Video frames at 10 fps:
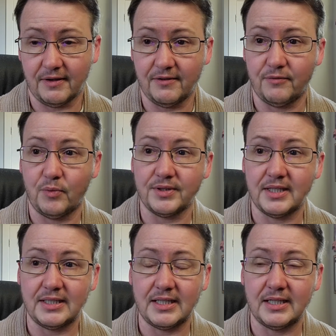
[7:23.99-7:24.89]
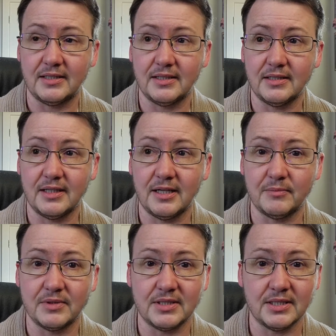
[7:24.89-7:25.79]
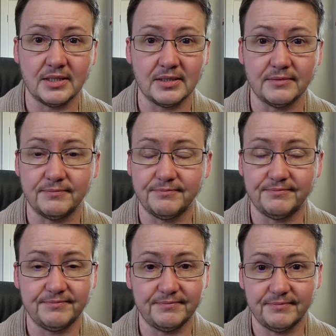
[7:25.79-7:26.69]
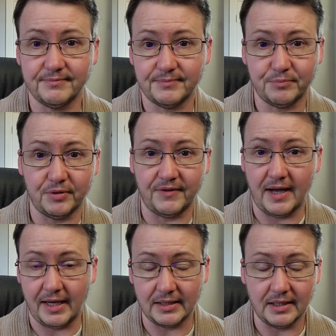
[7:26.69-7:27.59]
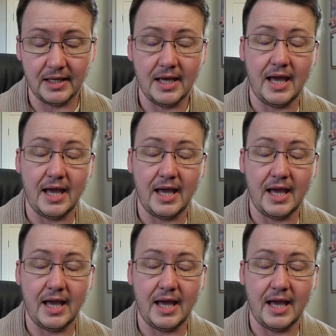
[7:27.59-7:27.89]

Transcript: of what they needed him to provide.